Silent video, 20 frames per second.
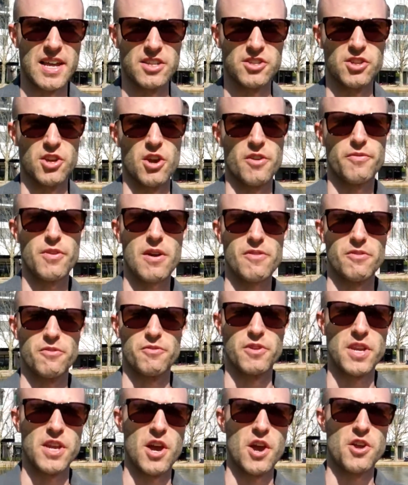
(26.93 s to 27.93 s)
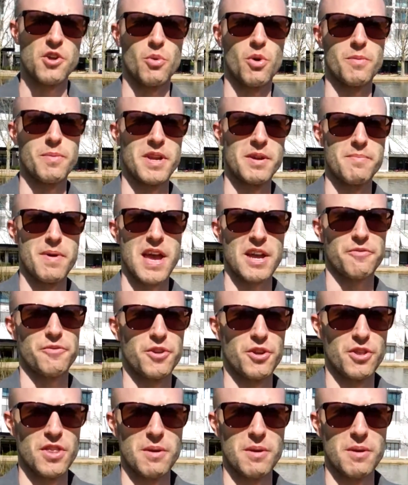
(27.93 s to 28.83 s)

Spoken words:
So if you have a video you want me to make for you,